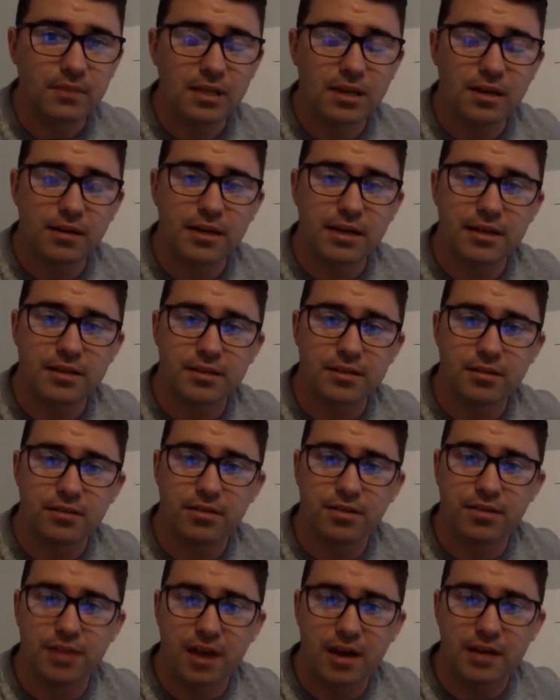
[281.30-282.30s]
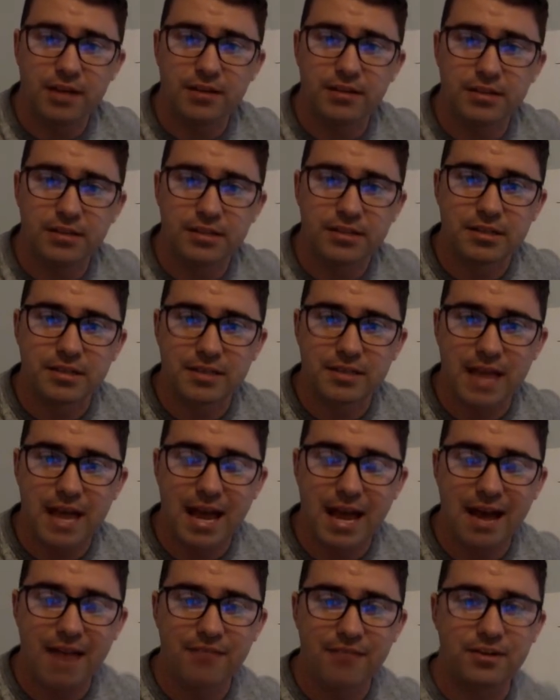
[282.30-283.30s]
Okay, so thought, you can just
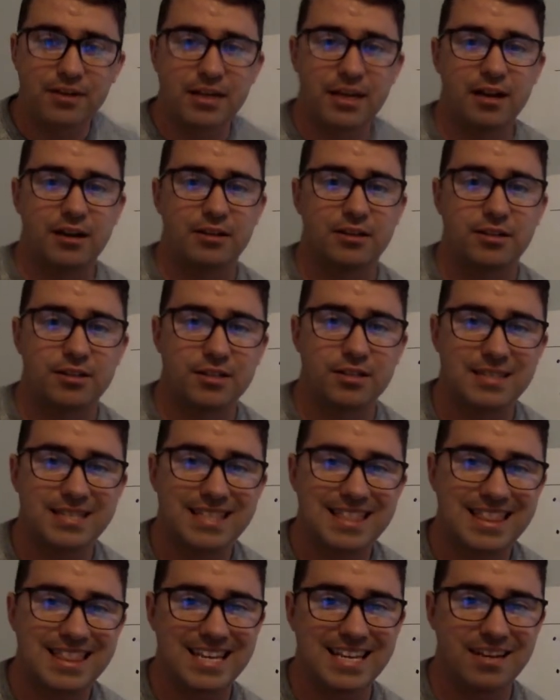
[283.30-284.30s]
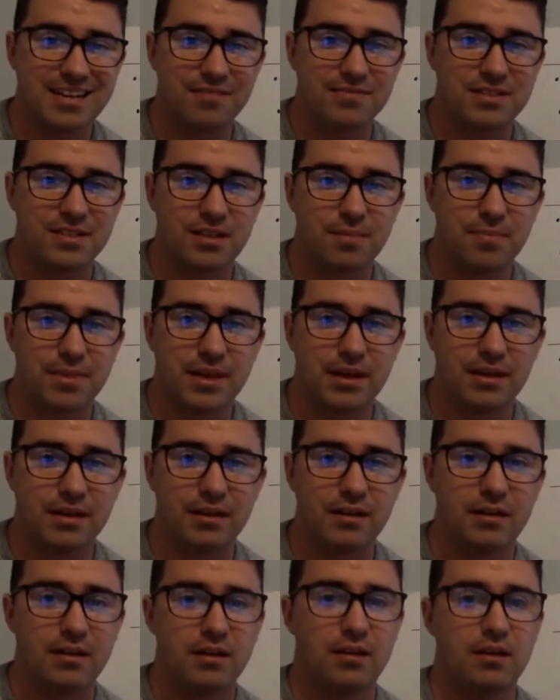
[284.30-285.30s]
have your character just think of something,
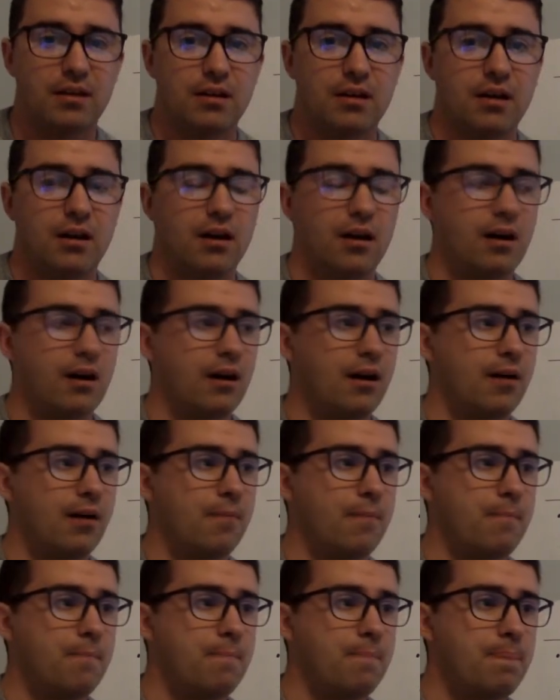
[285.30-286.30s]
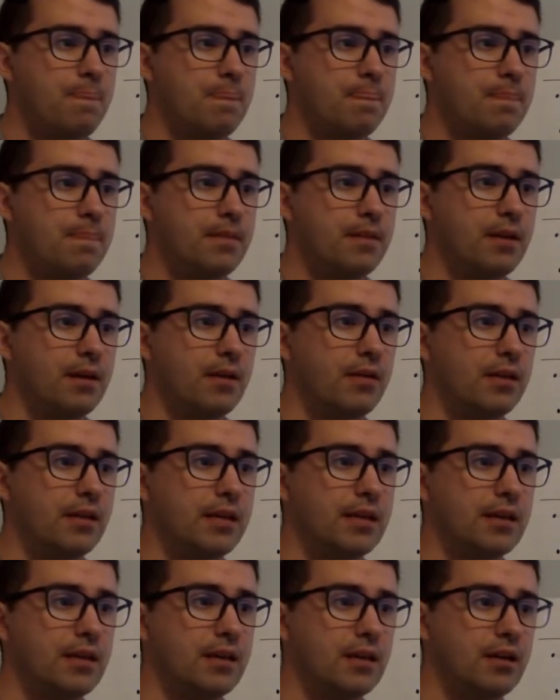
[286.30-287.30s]

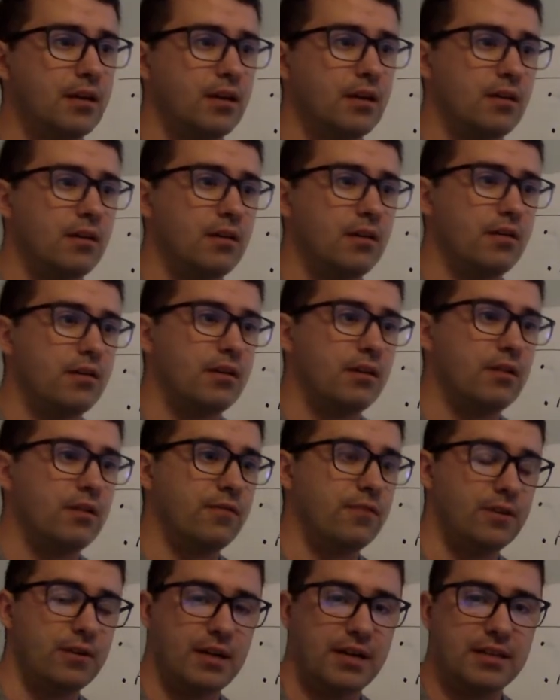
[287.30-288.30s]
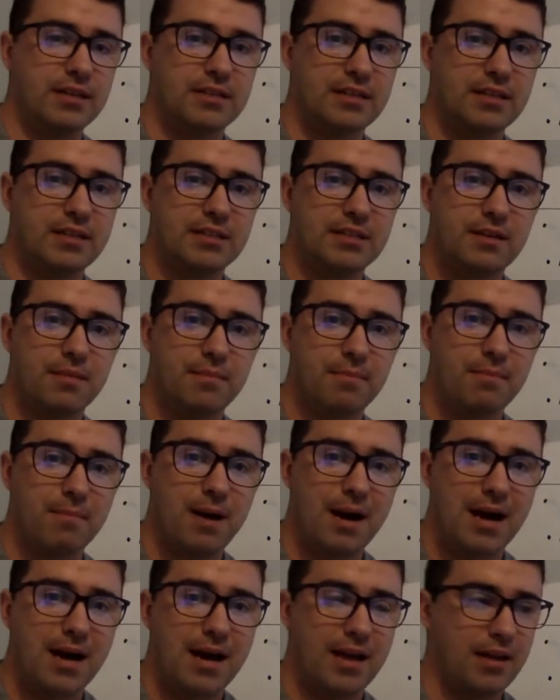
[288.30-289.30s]
like, for instance,
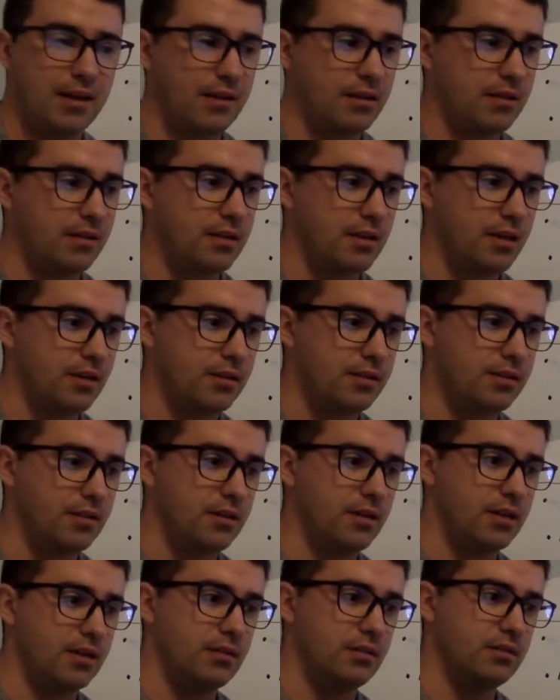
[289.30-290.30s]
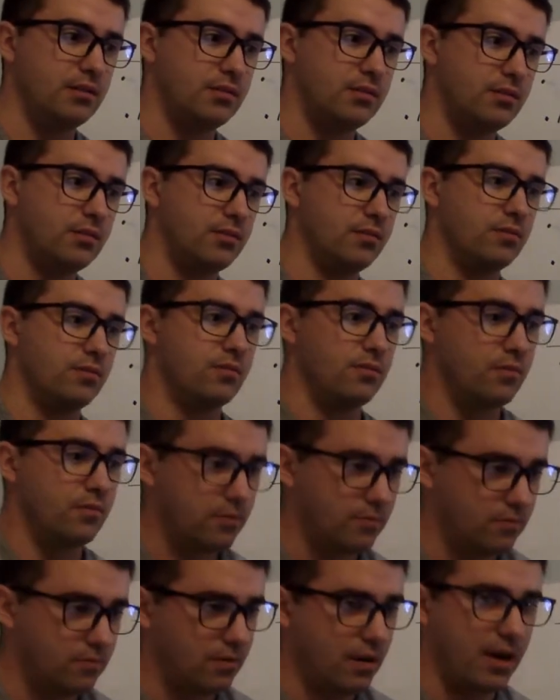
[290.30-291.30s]
my character is
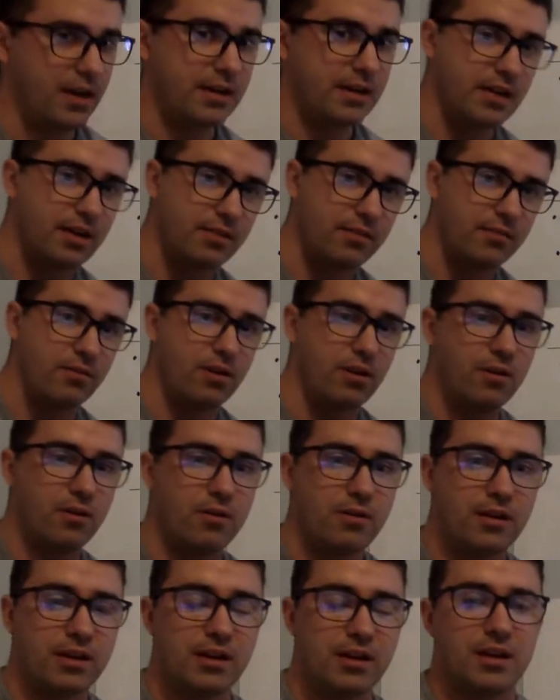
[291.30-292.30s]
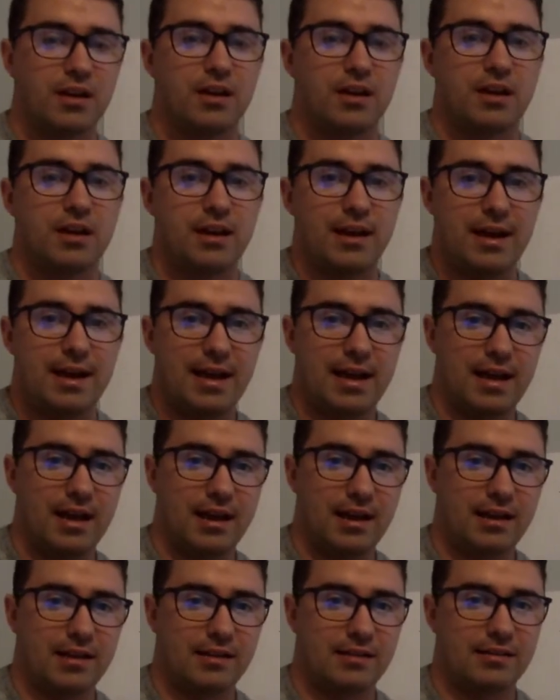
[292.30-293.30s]
riding down the road,
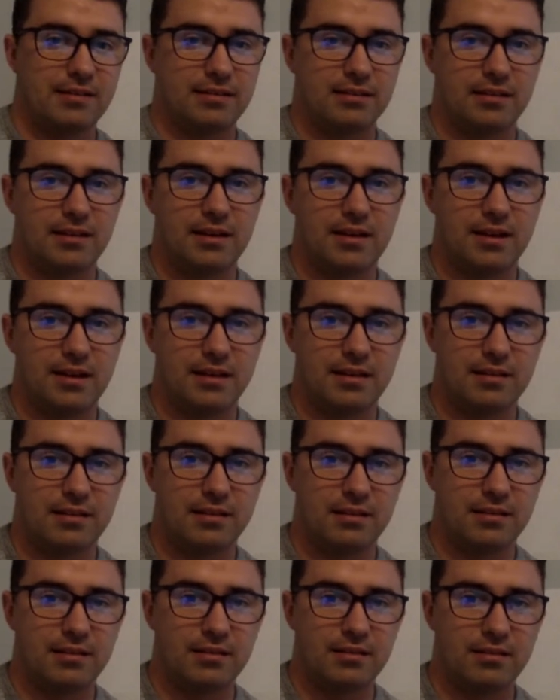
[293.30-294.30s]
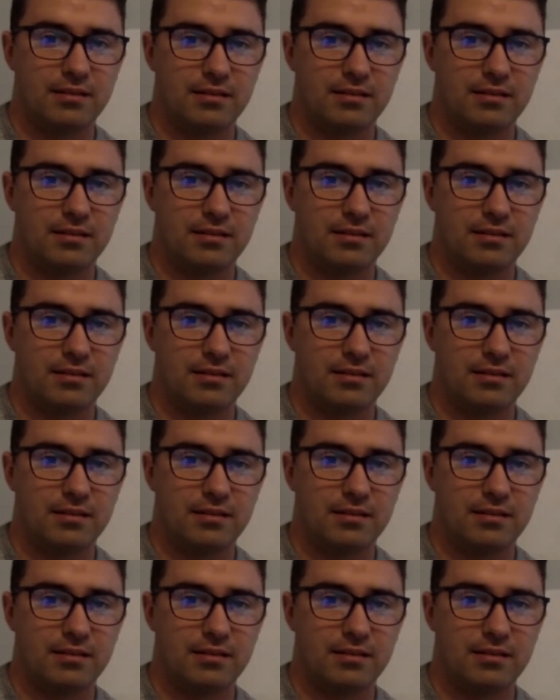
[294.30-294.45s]
and the